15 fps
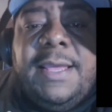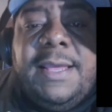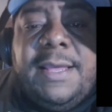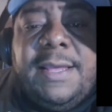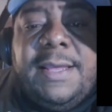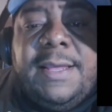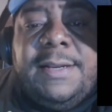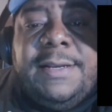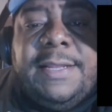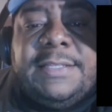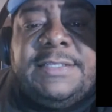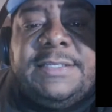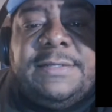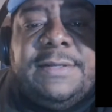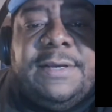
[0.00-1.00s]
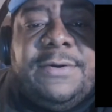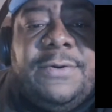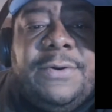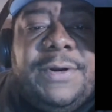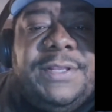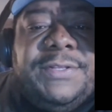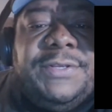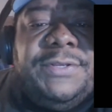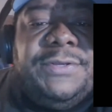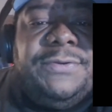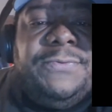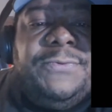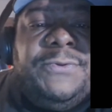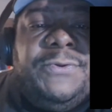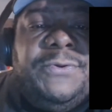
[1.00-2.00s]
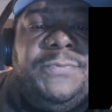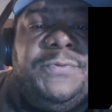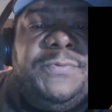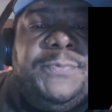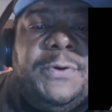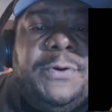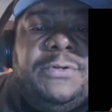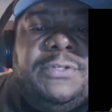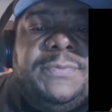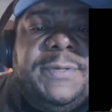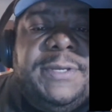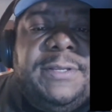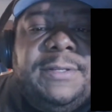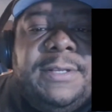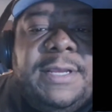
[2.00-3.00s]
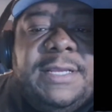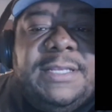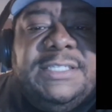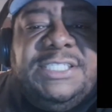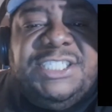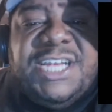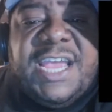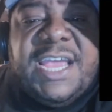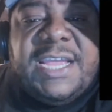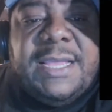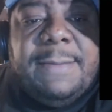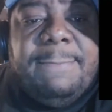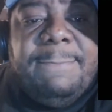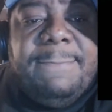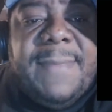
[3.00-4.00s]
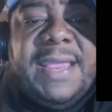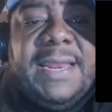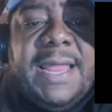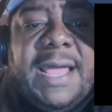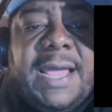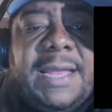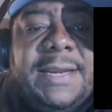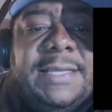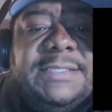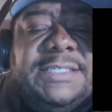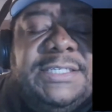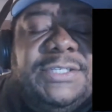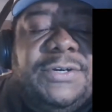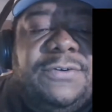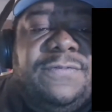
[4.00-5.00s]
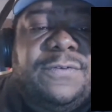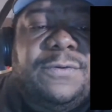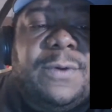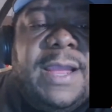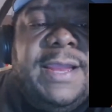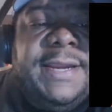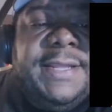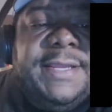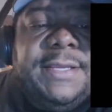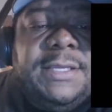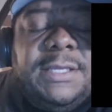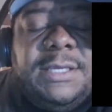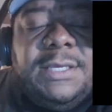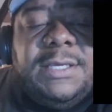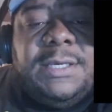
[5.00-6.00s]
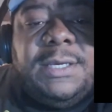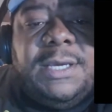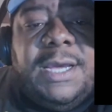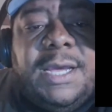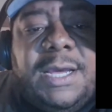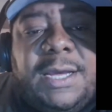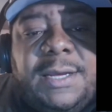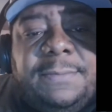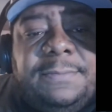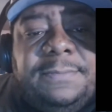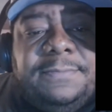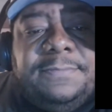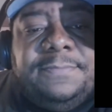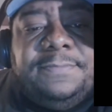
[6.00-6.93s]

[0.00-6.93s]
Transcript: And that's according to YouTube spokesman Jack Malon, as he told Variety. Um,